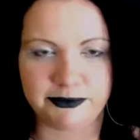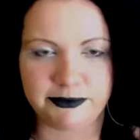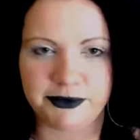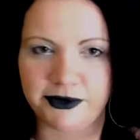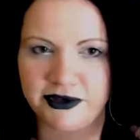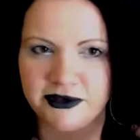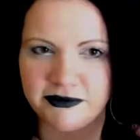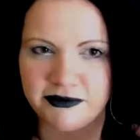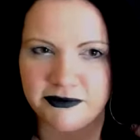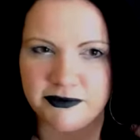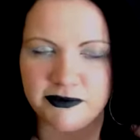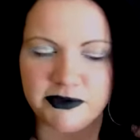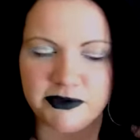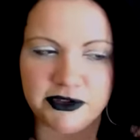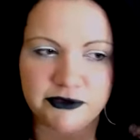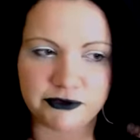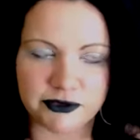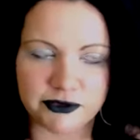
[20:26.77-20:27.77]
But
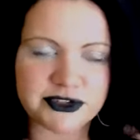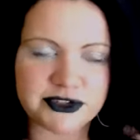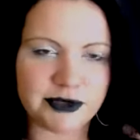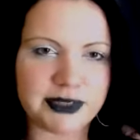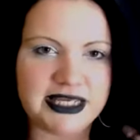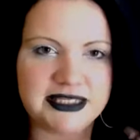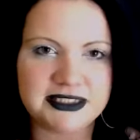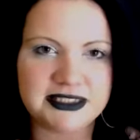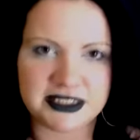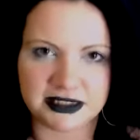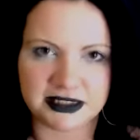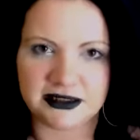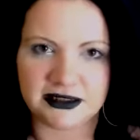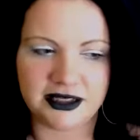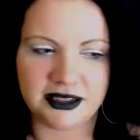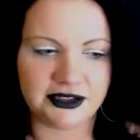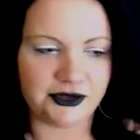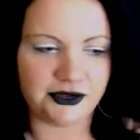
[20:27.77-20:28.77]
you're also eating,
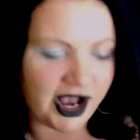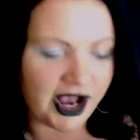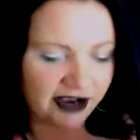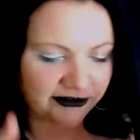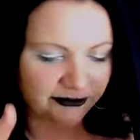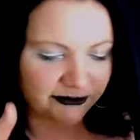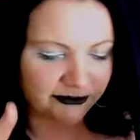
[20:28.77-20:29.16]
and you have